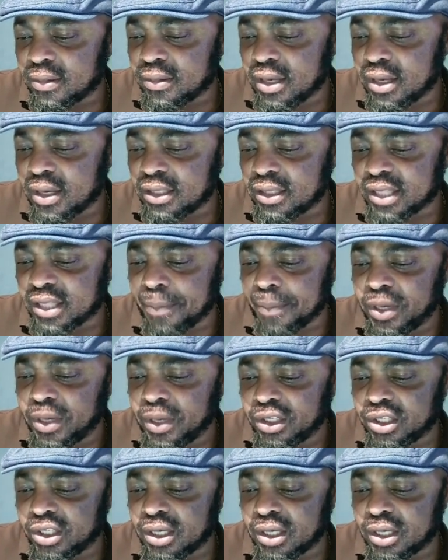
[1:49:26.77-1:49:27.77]

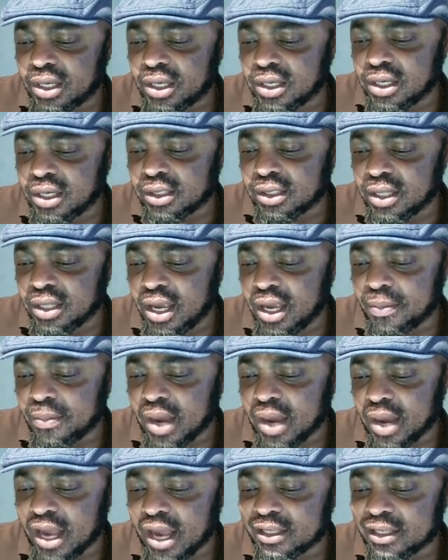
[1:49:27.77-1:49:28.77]
establish his name
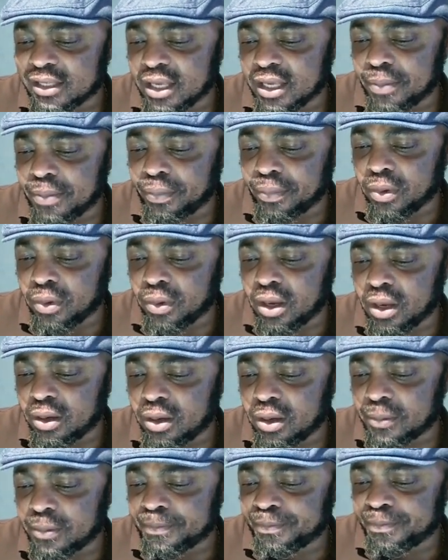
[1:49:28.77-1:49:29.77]
as
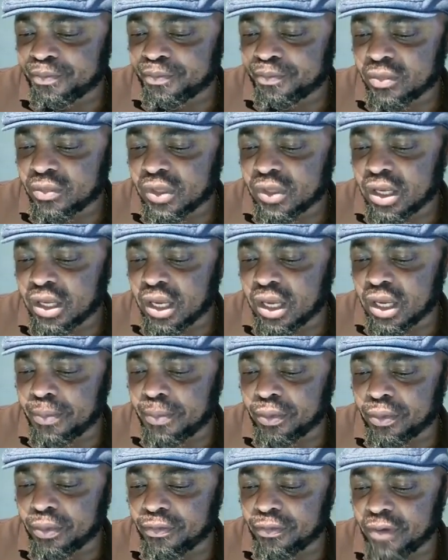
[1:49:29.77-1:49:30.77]
a
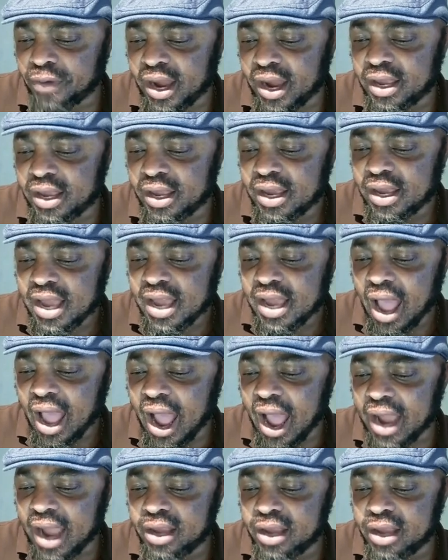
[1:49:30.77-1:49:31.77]
profile
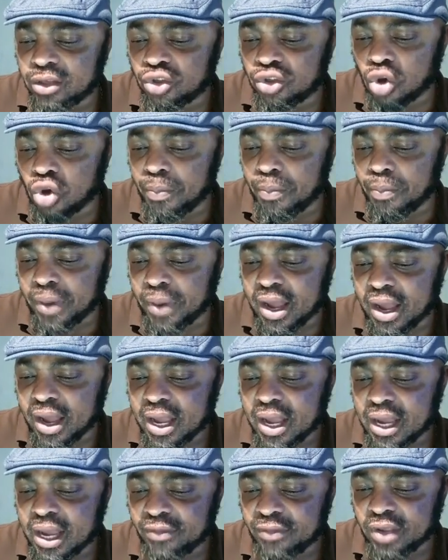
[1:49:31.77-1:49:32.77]
high jumper.
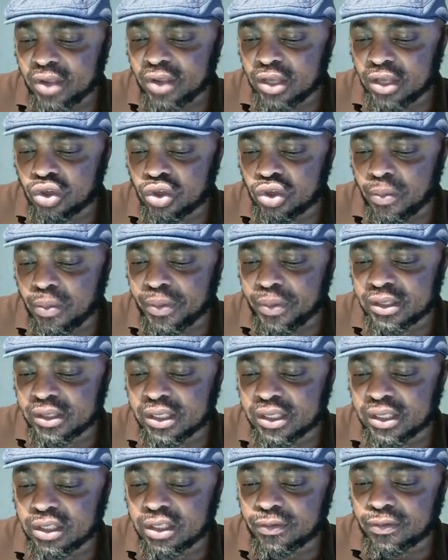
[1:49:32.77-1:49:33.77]
After jumping
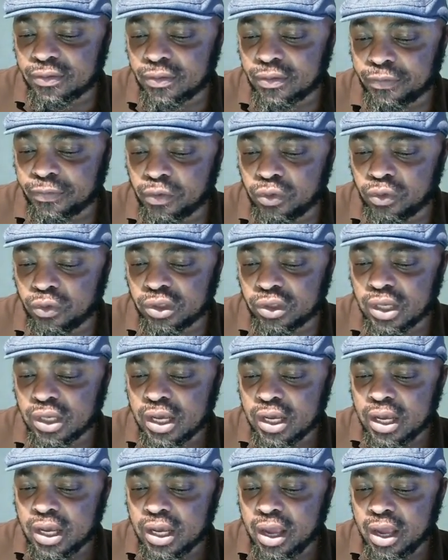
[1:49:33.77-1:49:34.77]
6 foot
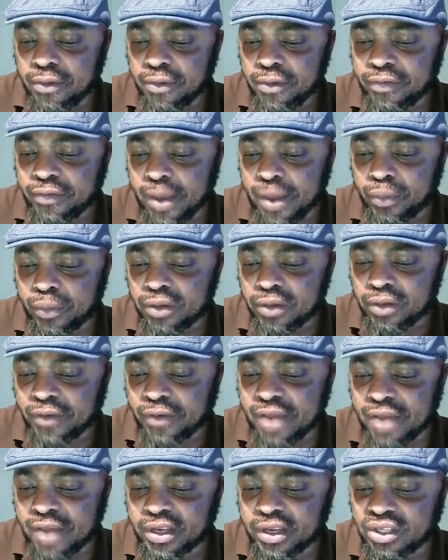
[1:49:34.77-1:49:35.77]
and
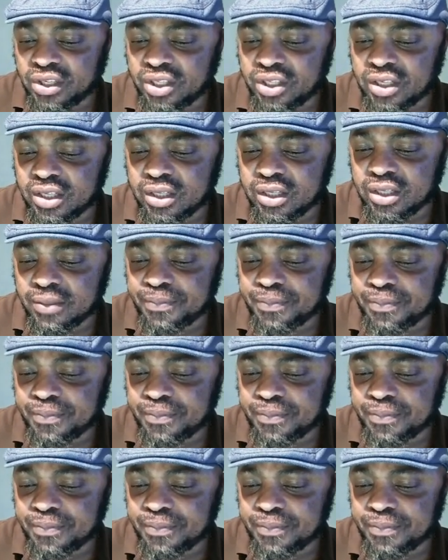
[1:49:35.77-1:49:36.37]
5.5 inches